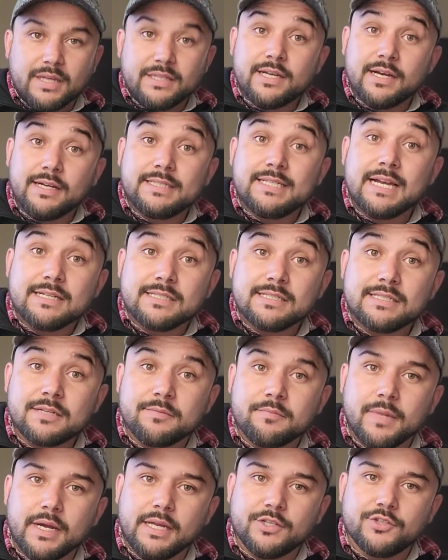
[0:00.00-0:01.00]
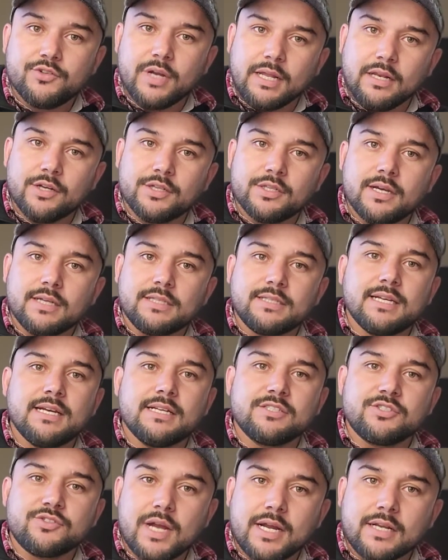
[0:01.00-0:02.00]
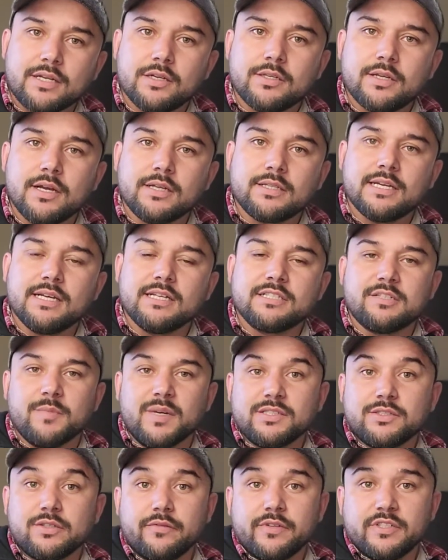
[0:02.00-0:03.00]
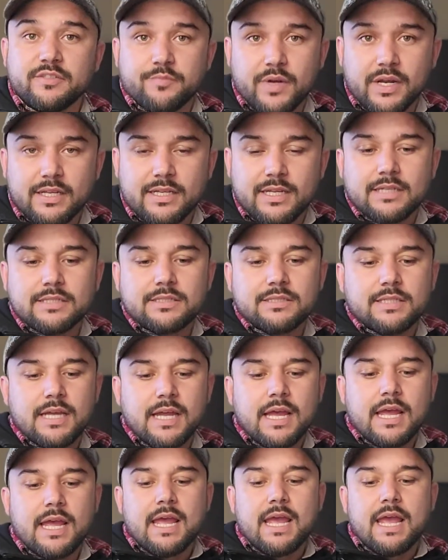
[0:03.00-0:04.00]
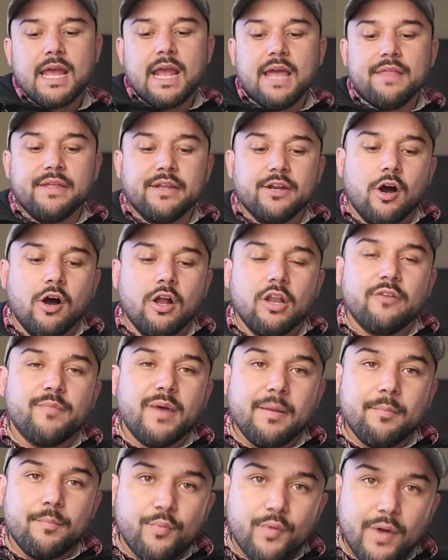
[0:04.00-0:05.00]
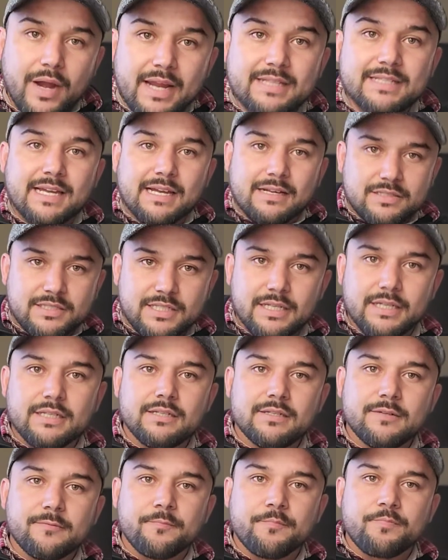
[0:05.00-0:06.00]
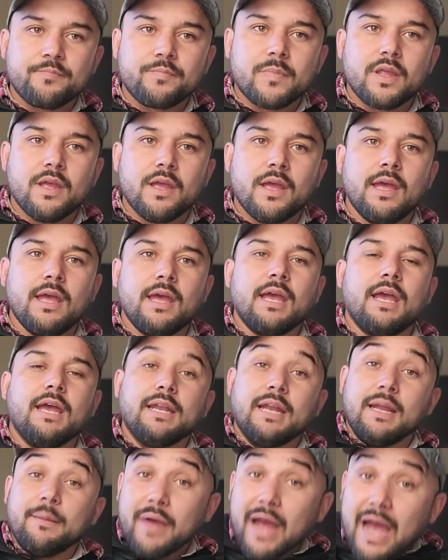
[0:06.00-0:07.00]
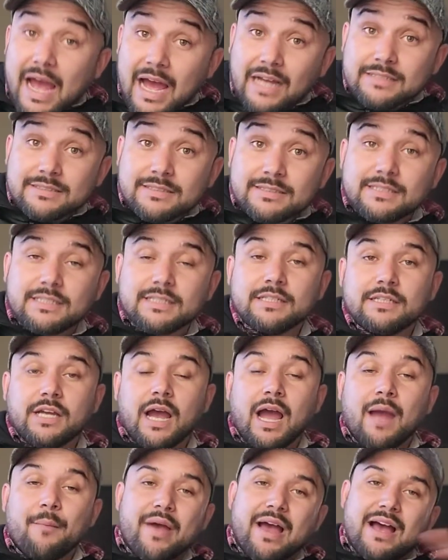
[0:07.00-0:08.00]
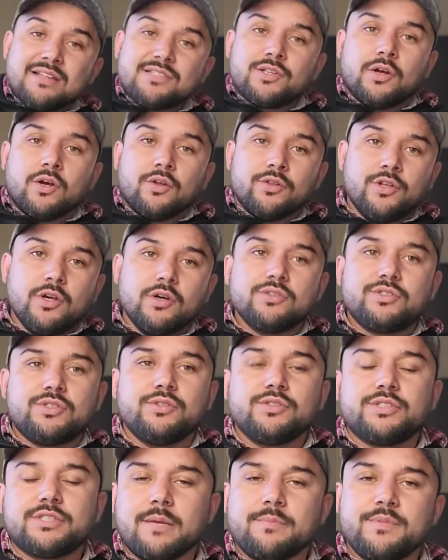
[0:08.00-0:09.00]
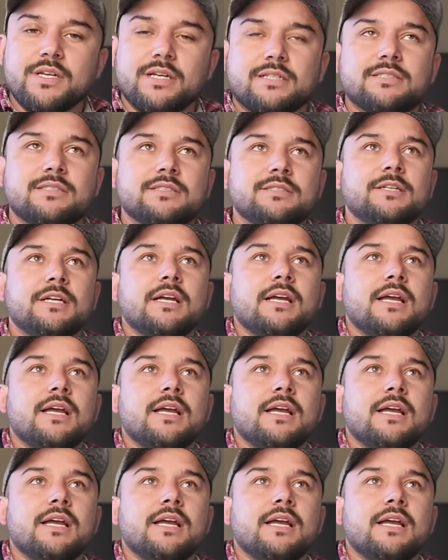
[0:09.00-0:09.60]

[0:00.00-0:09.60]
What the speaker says: tug test, my trailer tug test, tractor tug test, and my service brake test, and then all of my brake testing, and I passed. I passed those two subjects.